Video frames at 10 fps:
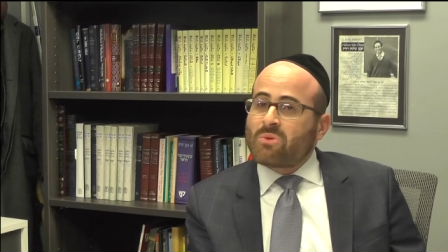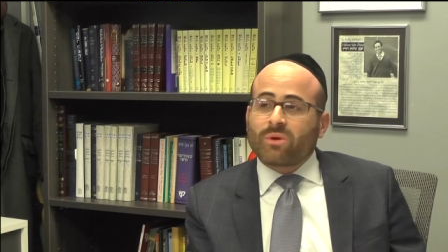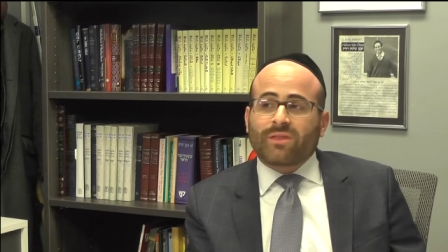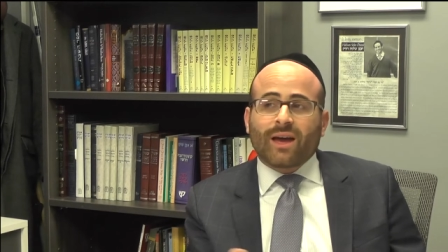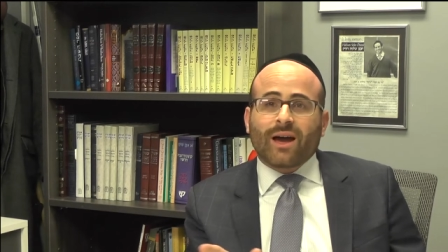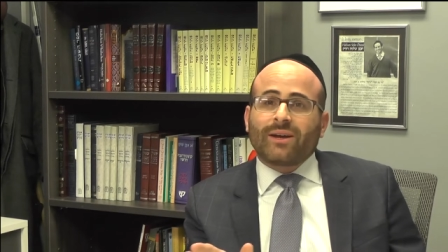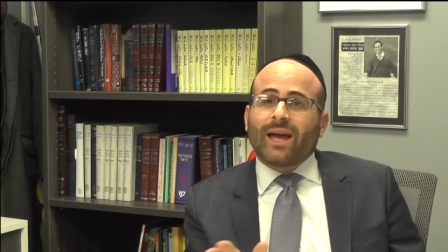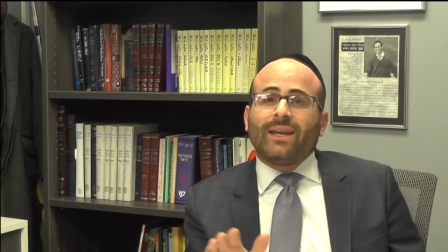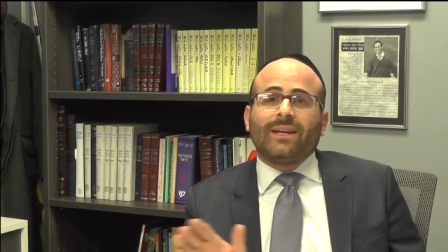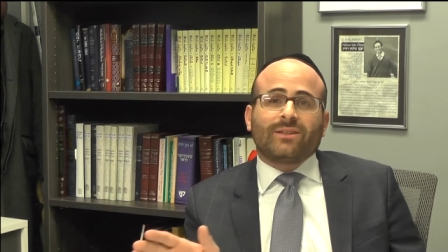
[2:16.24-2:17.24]
without
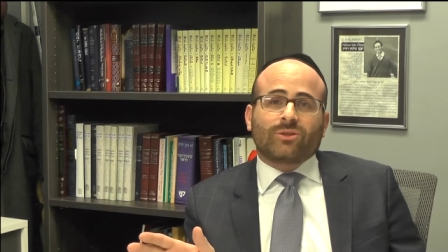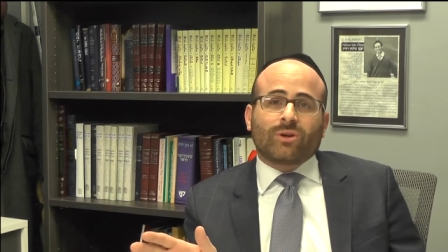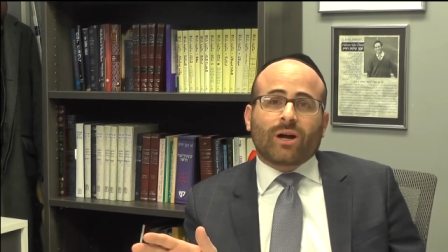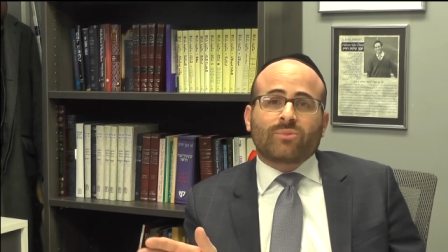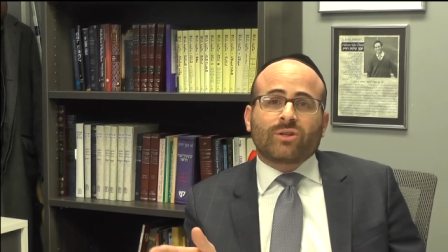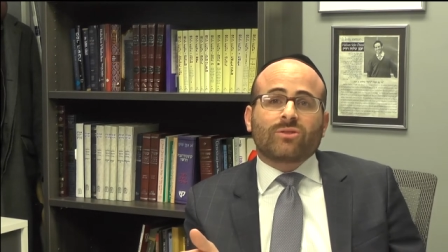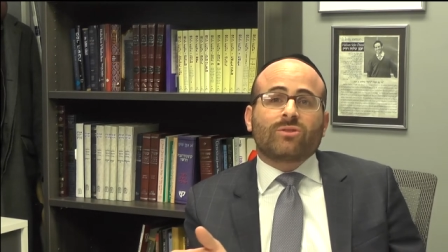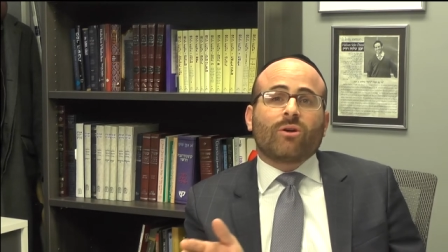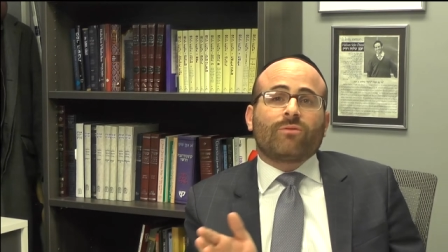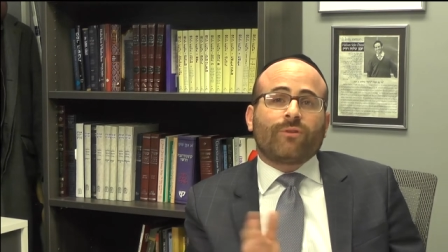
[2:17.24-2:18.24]
any
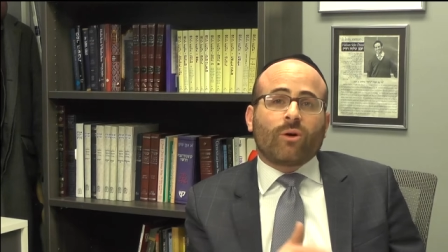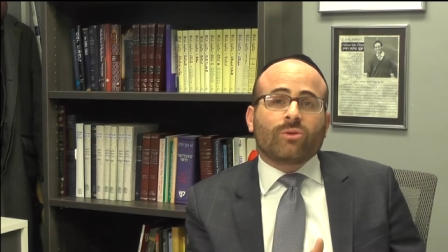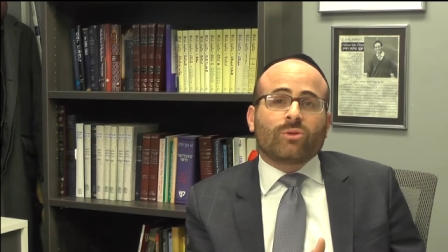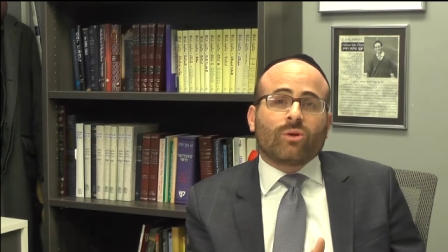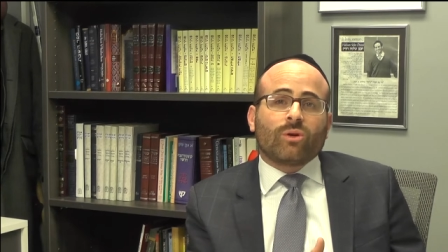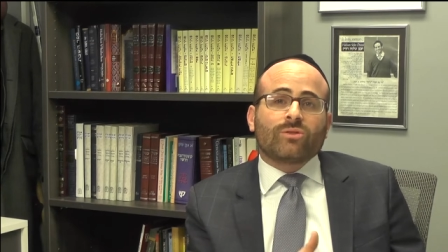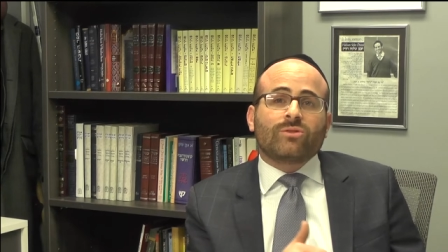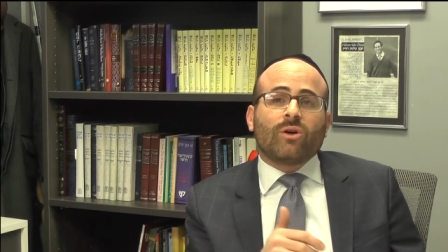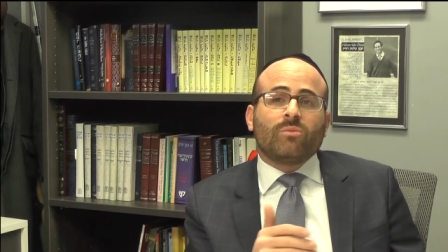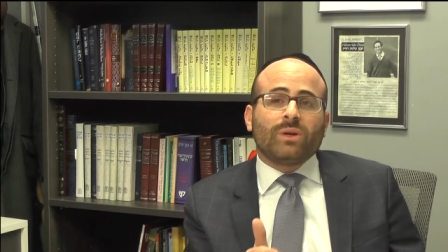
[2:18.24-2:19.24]
interruptions no phone calls,
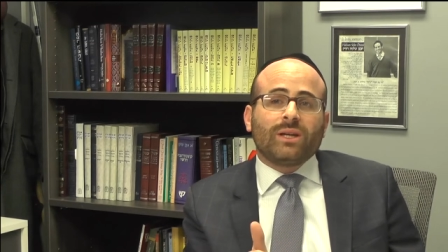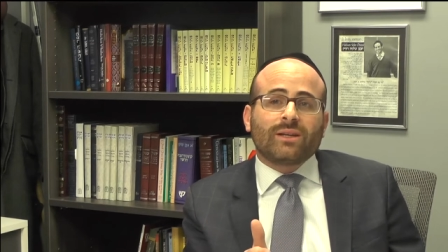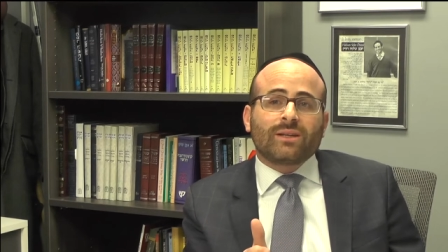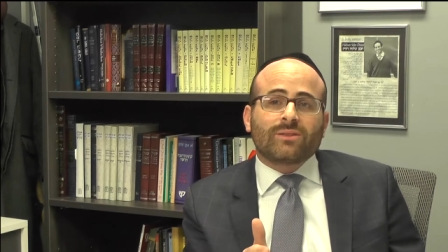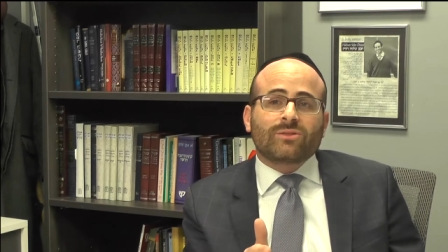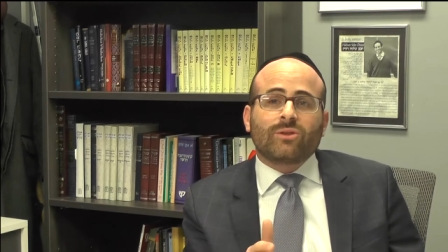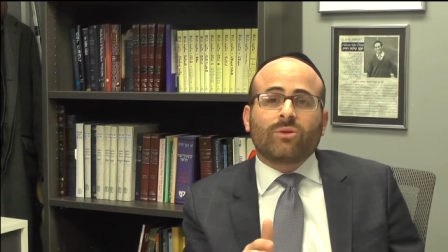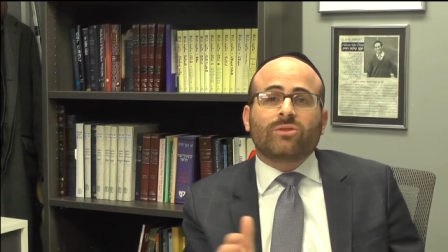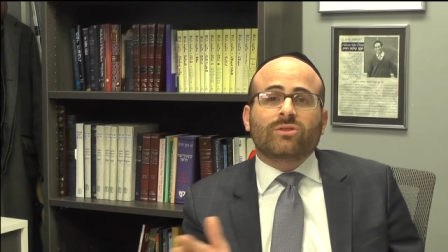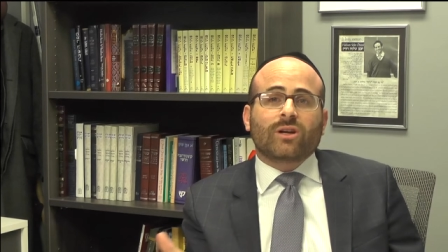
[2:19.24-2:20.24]
no meetings,
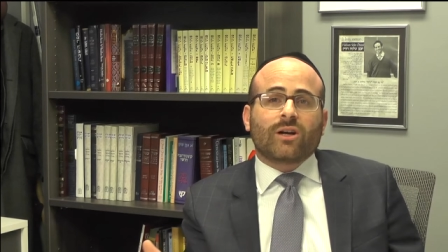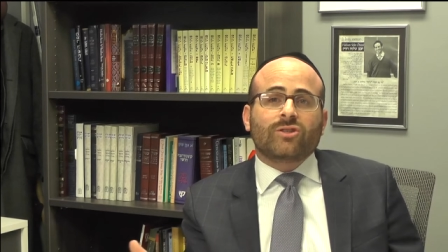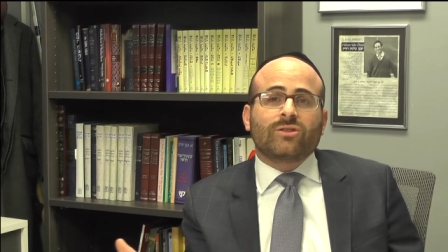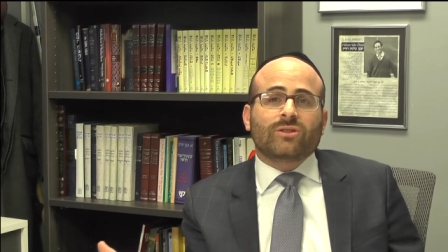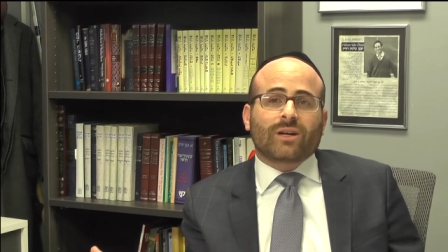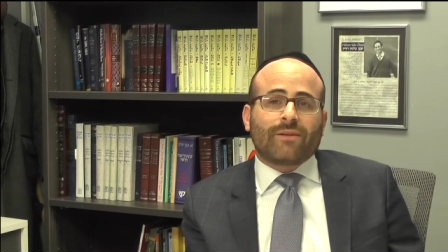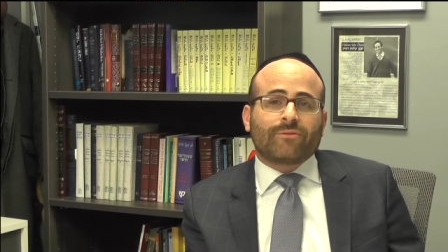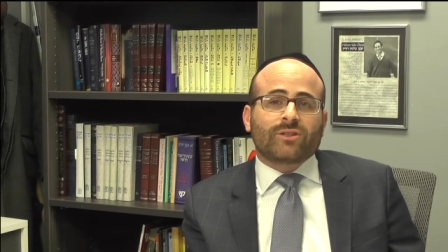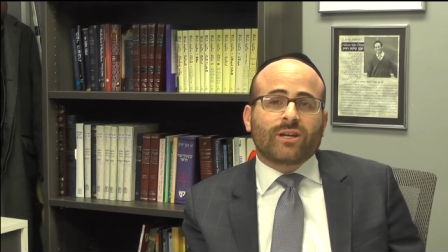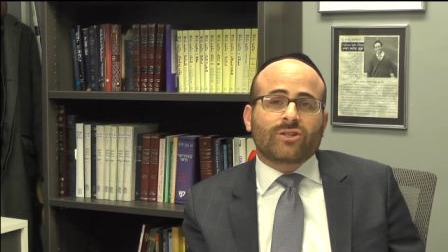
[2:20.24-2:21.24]
no discussions or
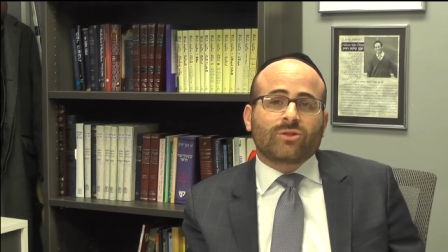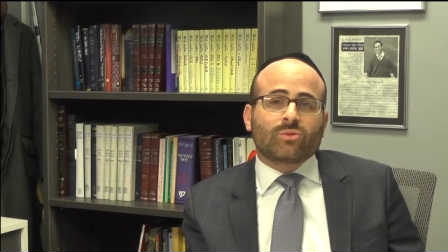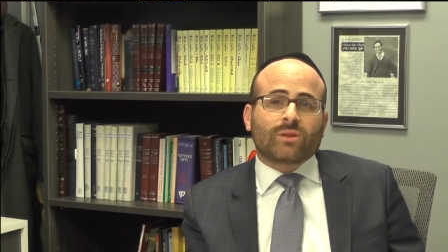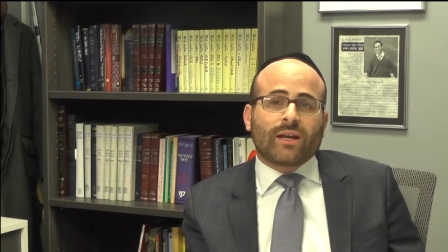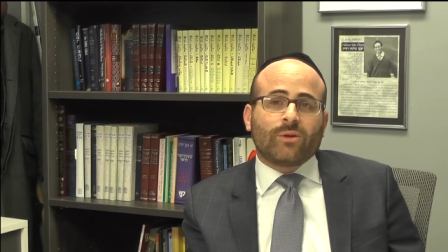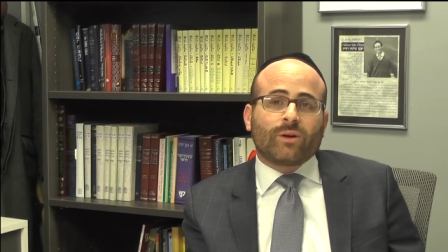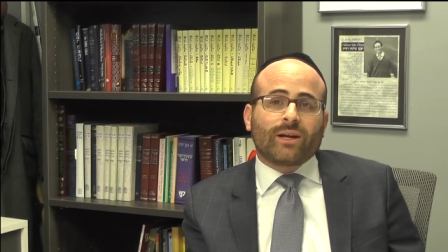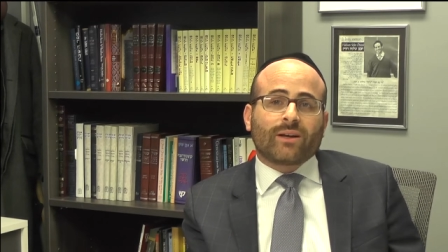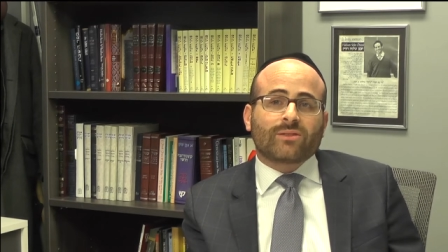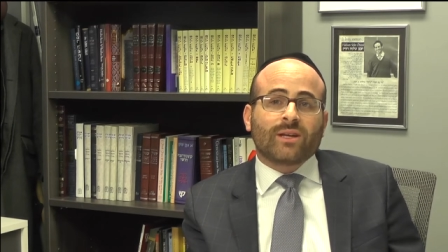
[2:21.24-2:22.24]
conversations with anyone
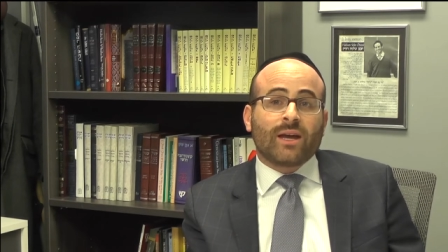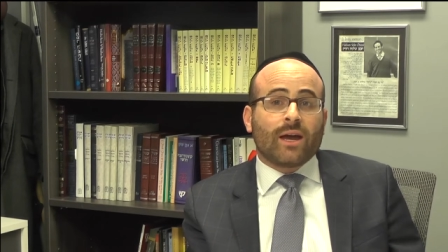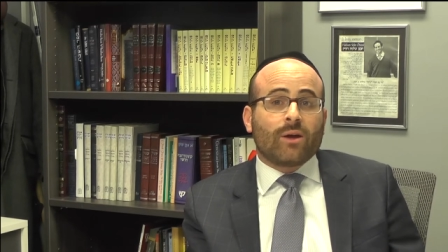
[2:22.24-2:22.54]
else.